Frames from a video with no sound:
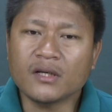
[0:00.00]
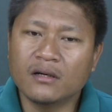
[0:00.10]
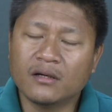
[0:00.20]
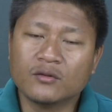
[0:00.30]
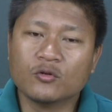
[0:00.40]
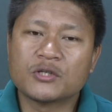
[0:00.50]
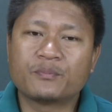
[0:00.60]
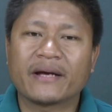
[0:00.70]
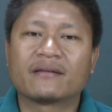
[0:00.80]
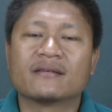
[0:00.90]
those
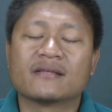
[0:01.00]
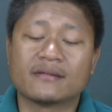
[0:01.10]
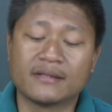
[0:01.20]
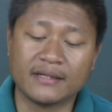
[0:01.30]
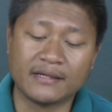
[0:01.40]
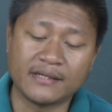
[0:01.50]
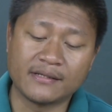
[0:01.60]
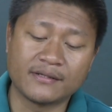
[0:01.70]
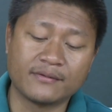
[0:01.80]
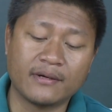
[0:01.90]
practices in a
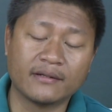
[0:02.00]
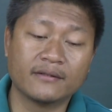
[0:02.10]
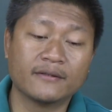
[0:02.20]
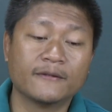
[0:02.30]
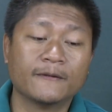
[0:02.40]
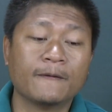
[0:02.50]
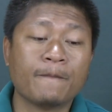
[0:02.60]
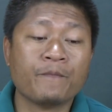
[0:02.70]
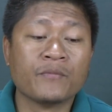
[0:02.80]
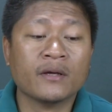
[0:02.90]
sense rather.
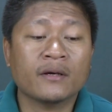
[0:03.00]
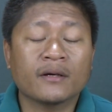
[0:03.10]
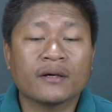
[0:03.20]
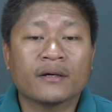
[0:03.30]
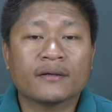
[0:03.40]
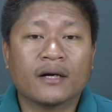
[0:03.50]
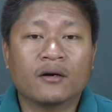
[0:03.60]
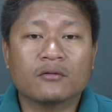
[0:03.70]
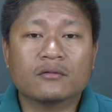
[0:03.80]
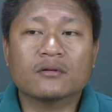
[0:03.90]

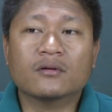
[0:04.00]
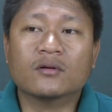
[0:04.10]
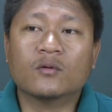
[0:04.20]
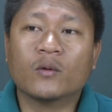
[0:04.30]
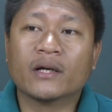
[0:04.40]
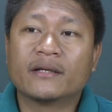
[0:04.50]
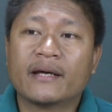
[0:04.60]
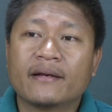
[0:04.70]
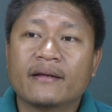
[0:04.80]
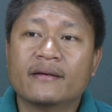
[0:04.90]
Now, what
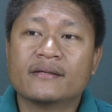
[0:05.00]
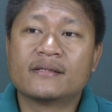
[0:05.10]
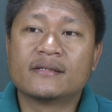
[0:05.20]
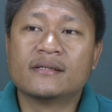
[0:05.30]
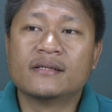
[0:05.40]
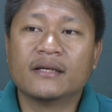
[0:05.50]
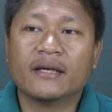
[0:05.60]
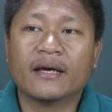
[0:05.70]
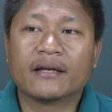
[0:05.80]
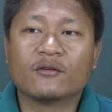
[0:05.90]
then is
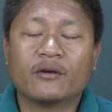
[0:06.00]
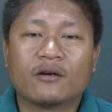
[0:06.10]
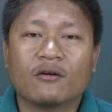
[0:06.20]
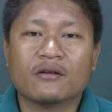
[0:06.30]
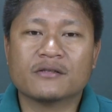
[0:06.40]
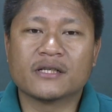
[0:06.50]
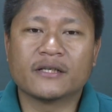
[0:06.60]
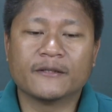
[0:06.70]
ethnoecology?